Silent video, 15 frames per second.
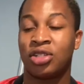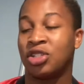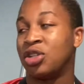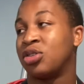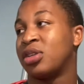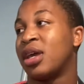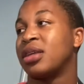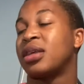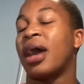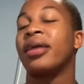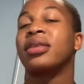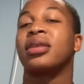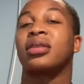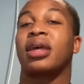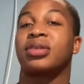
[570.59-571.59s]
So that, I
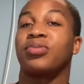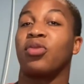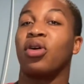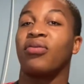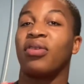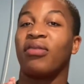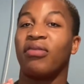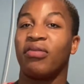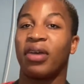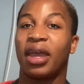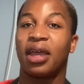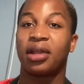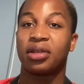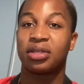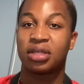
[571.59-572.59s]
think that's more of an
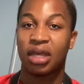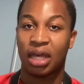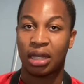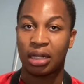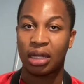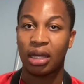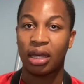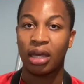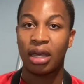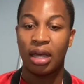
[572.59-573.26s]
advanced technique.